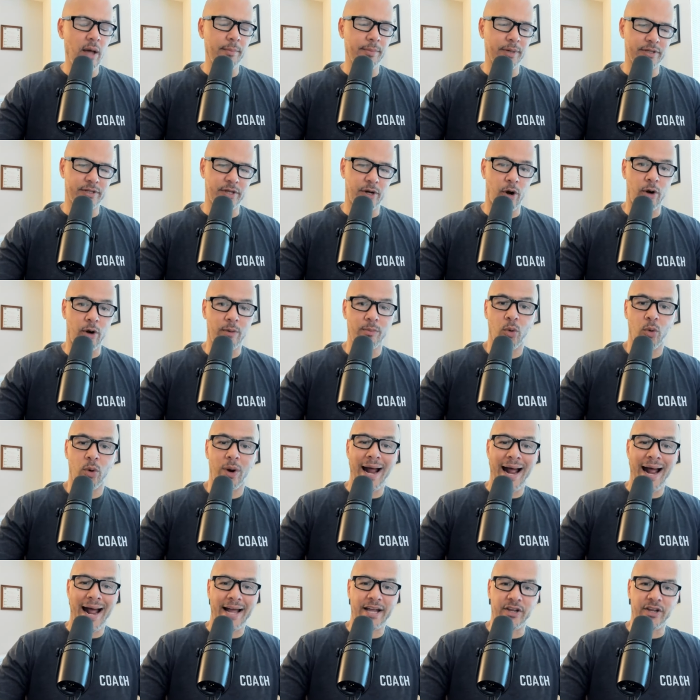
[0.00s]
But there are more
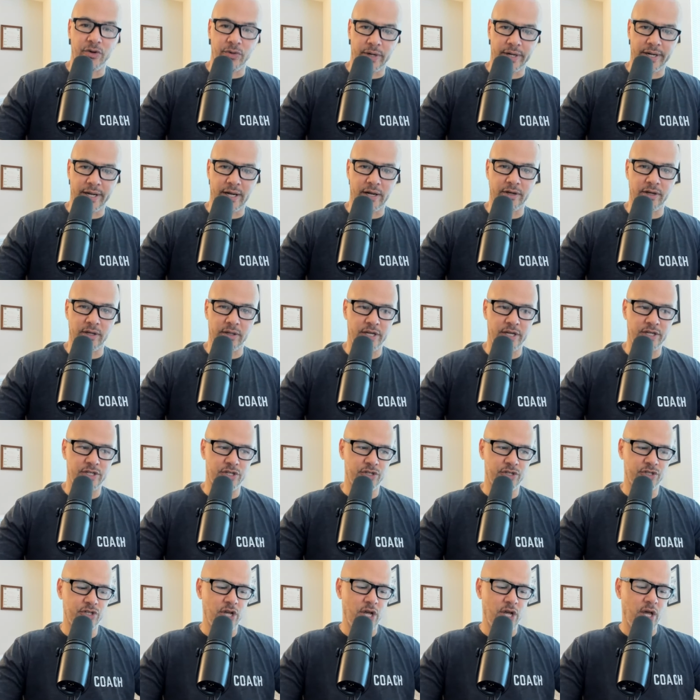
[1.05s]
accurate
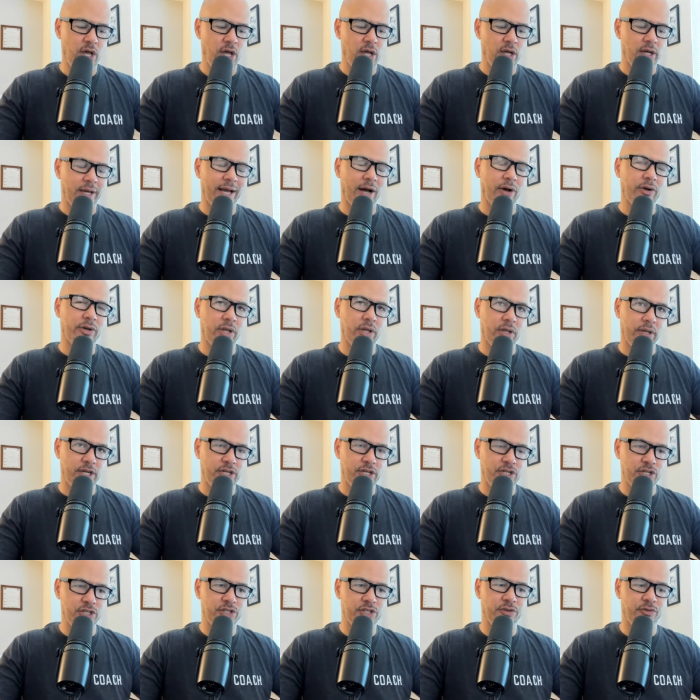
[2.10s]
calculations
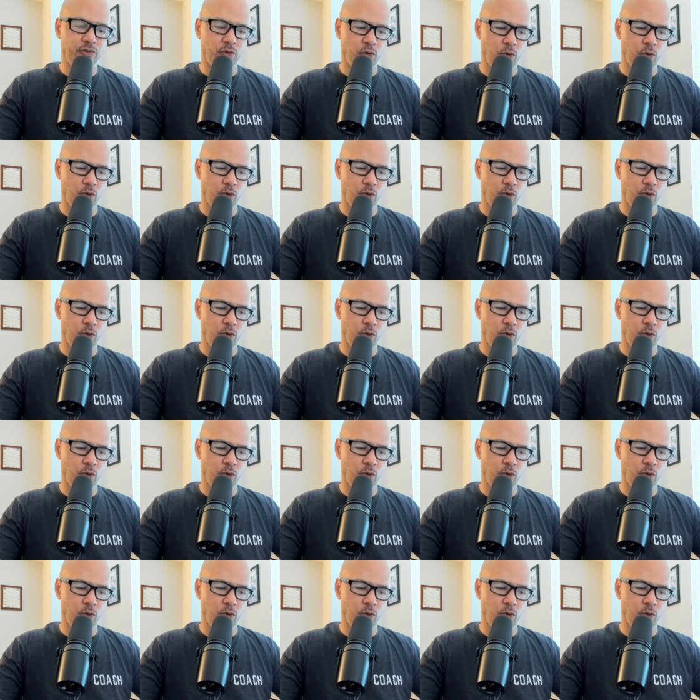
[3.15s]
and